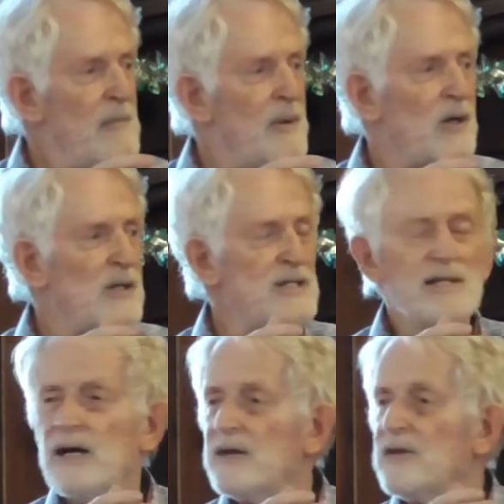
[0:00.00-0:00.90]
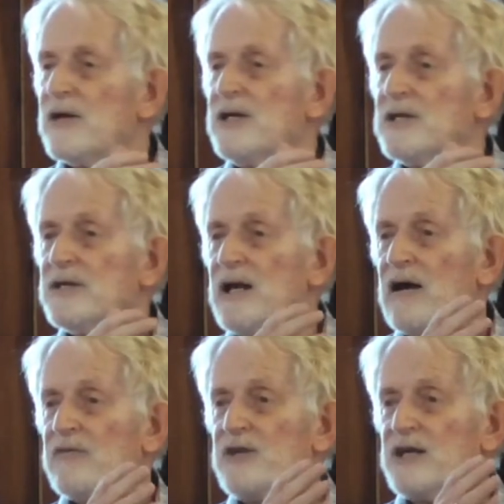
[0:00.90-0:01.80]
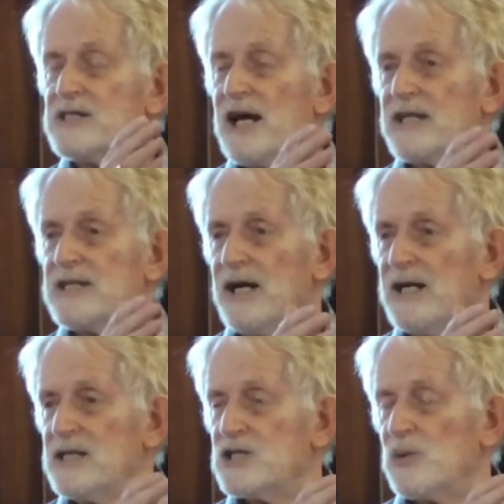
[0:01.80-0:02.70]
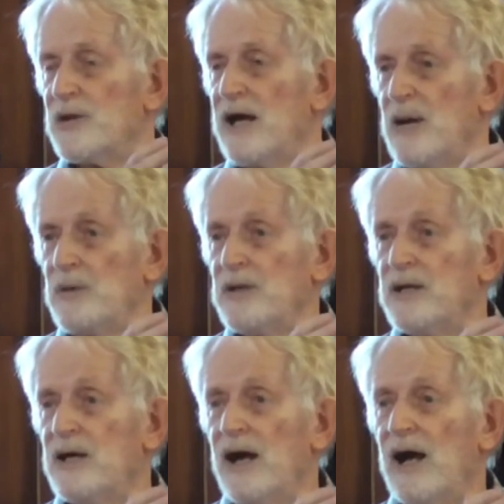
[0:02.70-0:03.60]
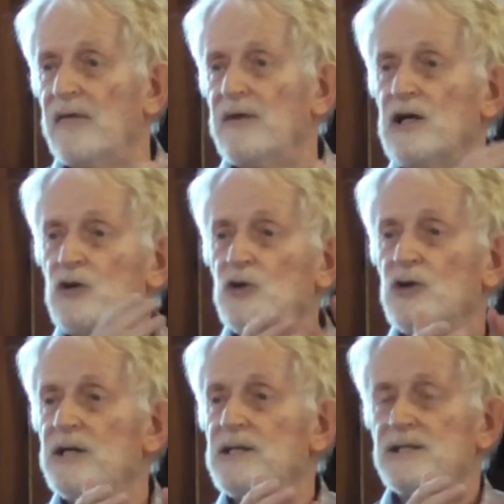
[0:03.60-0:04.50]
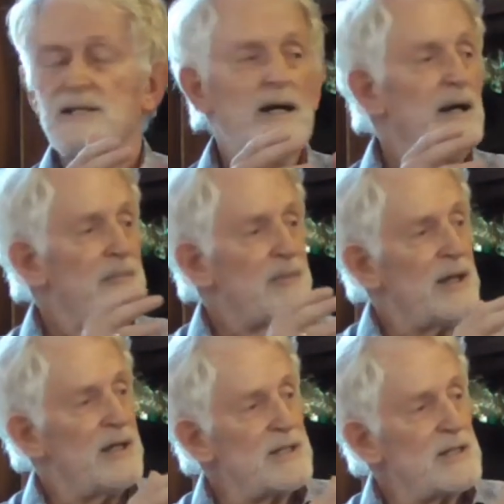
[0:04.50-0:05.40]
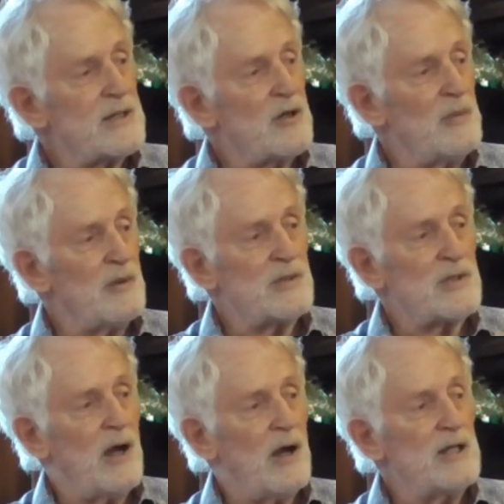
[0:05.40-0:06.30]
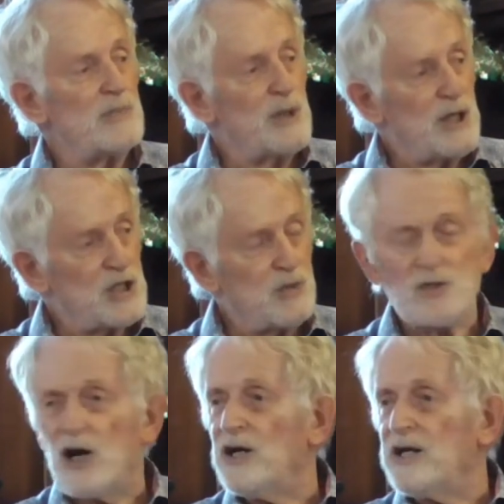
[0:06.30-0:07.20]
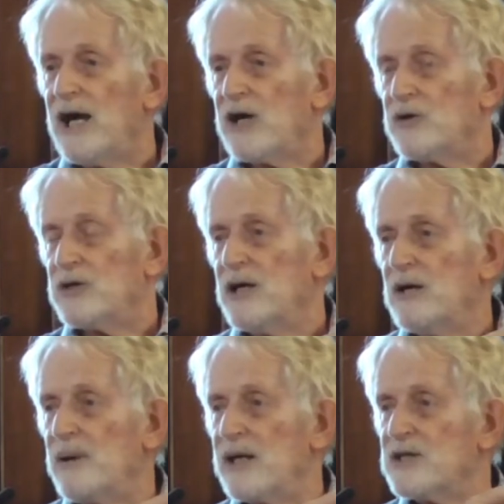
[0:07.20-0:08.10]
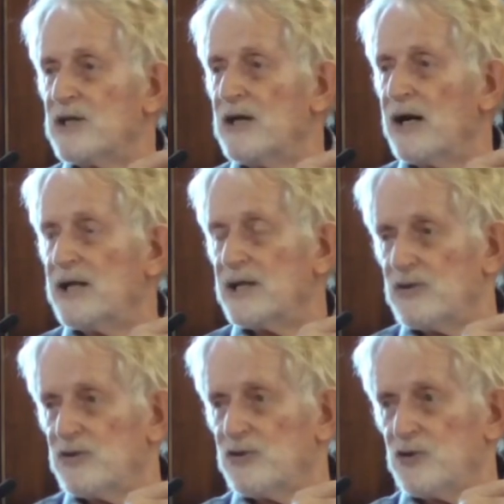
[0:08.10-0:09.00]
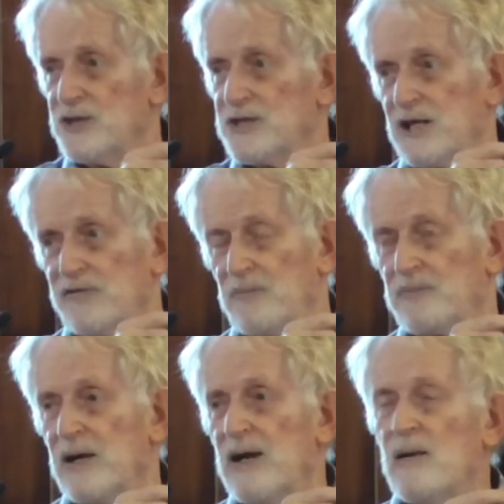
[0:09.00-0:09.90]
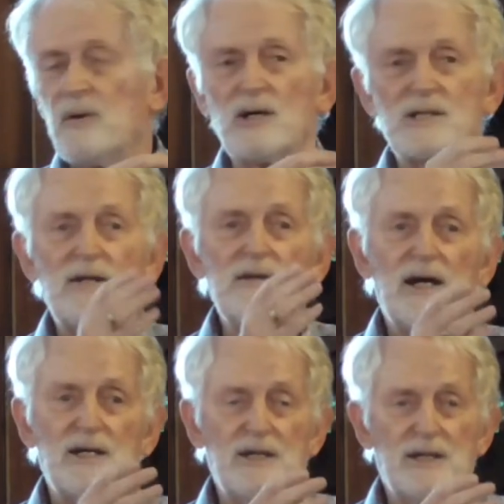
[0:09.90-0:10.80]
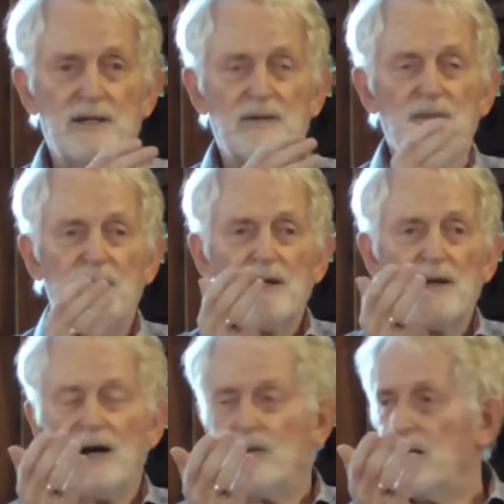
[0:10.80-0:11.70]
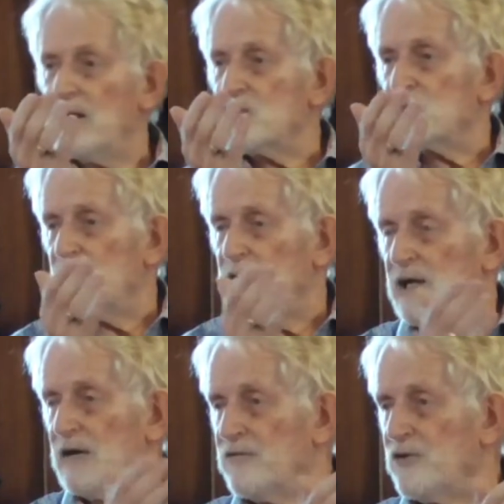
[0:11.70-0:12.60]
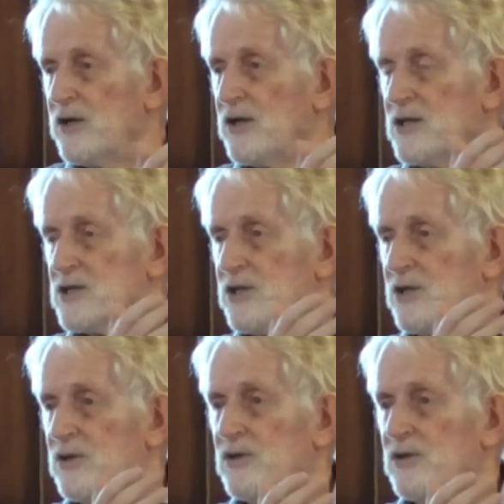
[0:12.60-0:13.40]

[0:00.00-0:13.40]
because he didn't have the exact days when they happened, and he couldn't. His comet was his prediction was only accurate back to the year 837, because in that year, Halley's Comet came very close to the